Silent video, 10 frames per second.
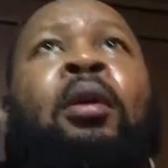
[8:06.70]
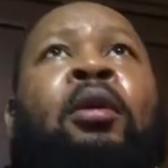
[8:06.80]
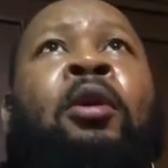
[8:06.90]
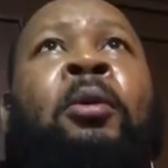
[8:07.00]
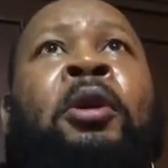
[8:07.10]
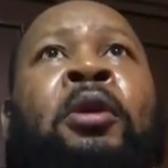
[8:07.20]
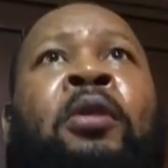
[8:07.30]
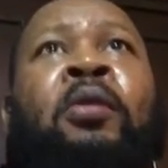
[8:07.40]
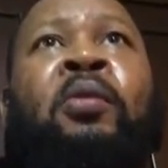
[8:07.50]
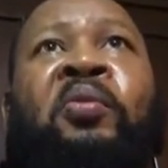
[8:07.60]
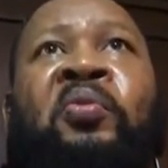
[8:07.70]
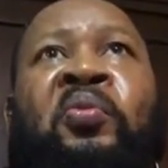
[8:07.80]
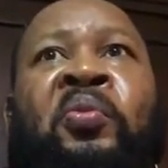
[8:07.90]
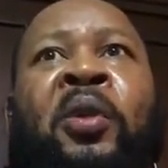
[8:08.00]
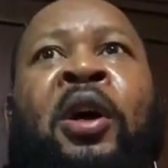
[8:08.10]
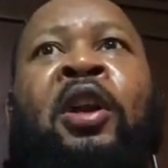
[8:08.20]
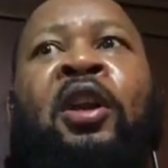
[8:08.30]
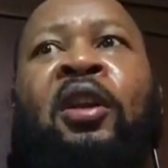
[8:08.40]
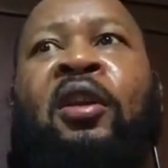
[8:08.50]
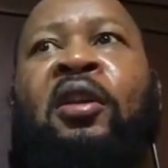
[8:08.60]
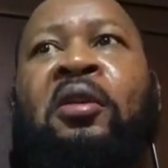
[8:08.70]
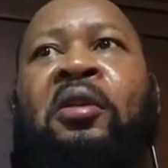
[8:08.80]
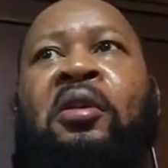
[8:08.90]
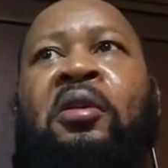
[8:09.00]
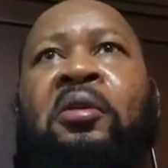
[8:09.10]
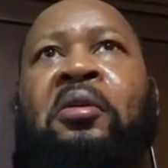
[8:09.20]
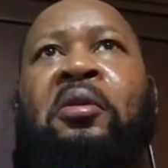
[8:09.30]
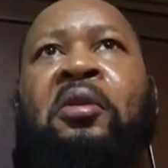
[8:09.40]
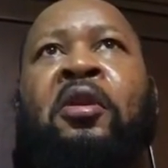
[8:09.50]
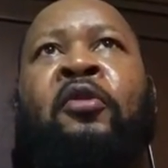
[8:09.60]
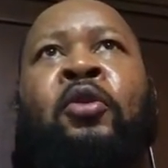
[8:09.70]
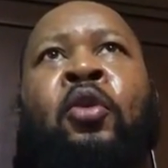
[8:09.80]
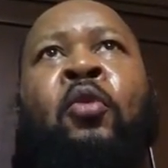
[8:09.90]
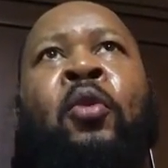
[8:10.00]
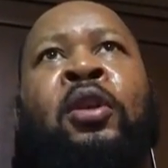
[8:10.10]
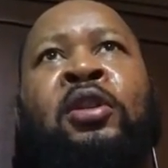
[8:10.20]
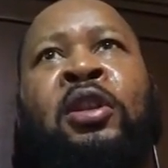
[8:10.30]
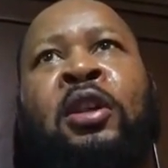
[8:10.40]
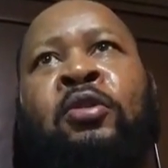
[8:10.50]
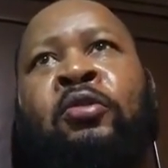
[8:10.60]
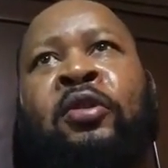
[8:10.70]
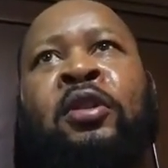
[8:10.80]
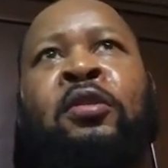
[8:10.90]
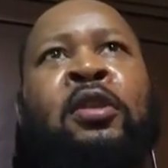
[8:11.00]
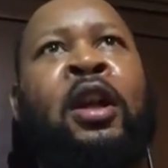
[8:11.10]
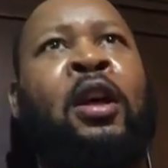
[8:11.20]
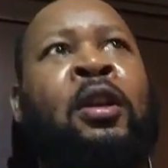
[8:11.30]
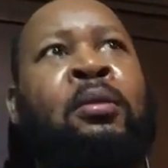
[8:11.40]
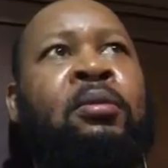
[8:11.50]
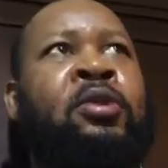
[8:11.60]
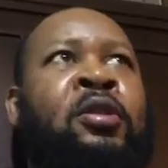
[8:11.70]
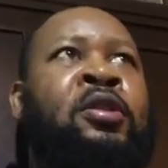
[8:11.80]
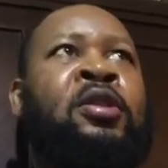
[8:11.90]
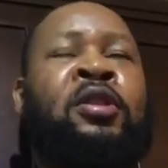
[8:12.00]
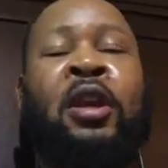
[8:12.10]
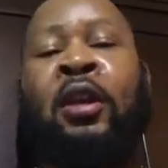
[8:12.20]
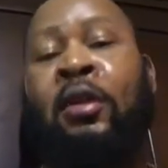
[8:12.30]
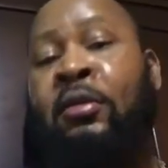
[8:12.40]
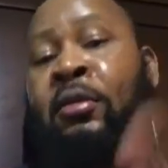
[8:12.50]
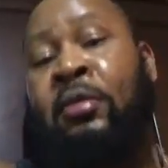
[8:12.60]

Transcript: you know what I mean. But if you don't want to say you Israelite, you could say